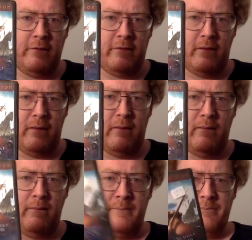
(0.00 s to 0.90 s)

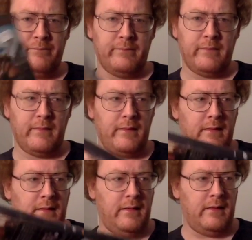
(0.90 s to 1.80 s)
So
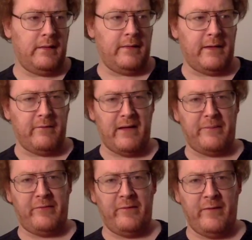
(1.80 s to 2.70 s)
that
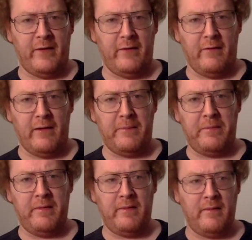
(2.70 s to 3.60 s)
wraps the video up.
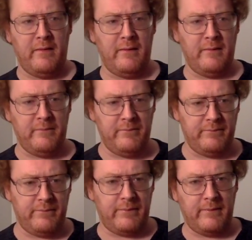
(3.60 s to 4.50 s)
Um,
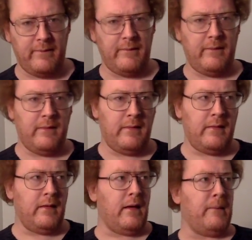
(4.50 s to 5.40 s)

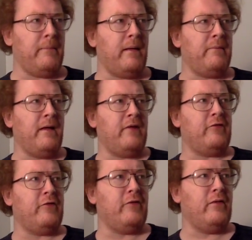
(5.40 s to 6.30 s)
I'm I'm not
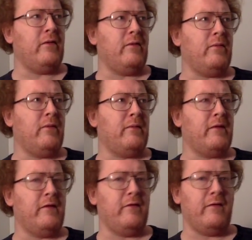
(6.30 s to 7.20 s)
sure what I'm
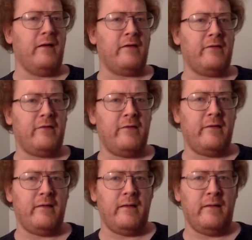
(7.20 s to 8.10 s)
going to do
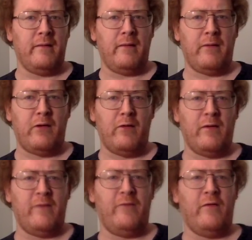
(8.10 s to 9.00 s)
next. I, I,
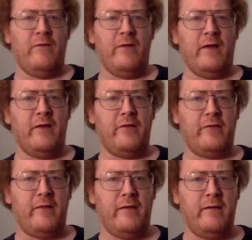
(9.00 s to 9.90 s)
recorded four videos
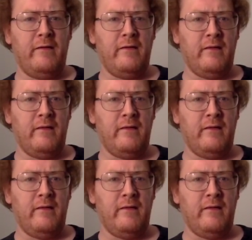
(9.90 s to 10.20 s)
tonight.